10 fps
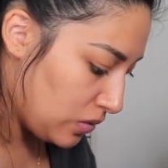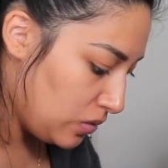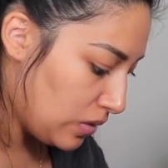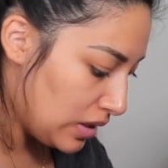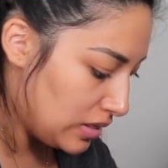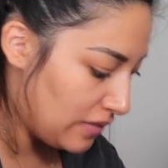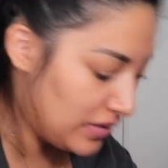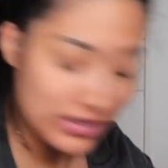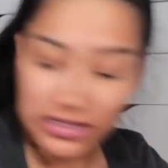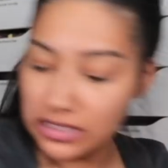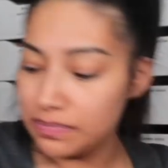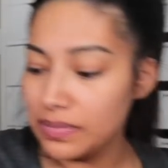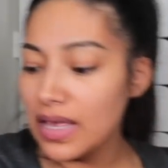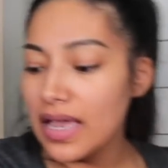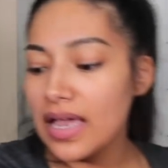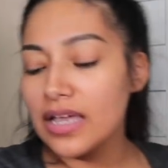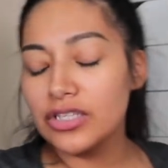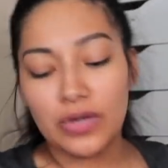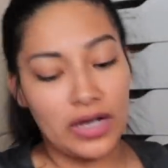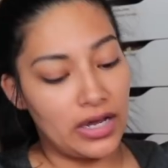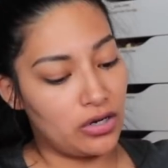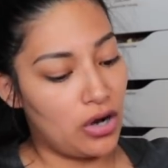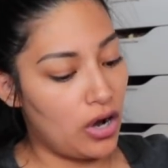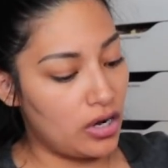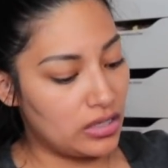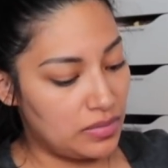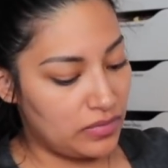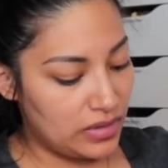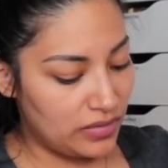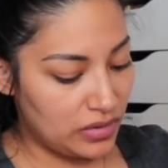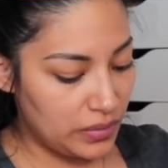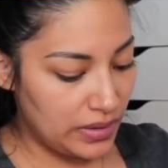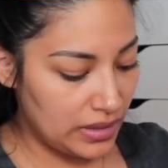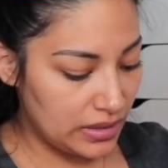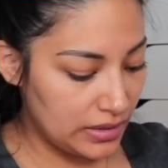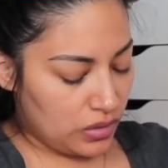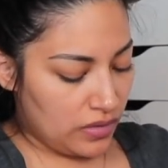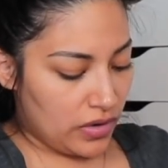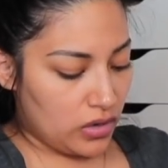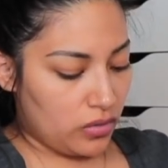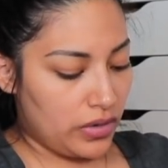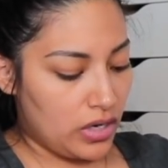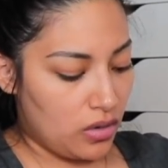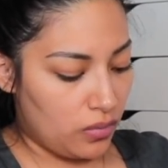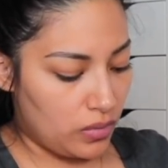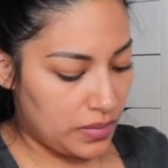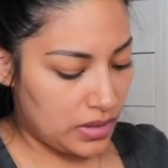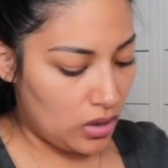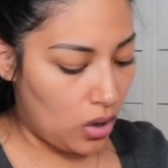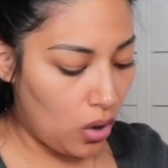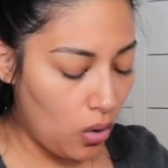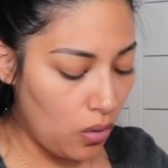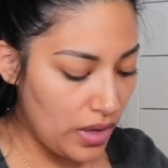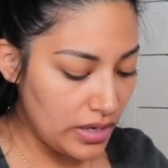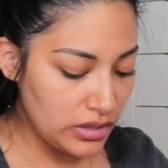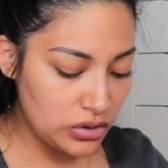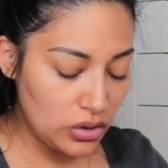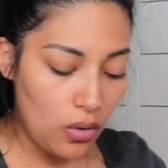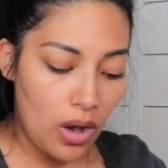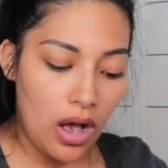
Oh, I love the display. So I got a card. Let me read it real quick. One of our L'Oreal women. Oh, that is so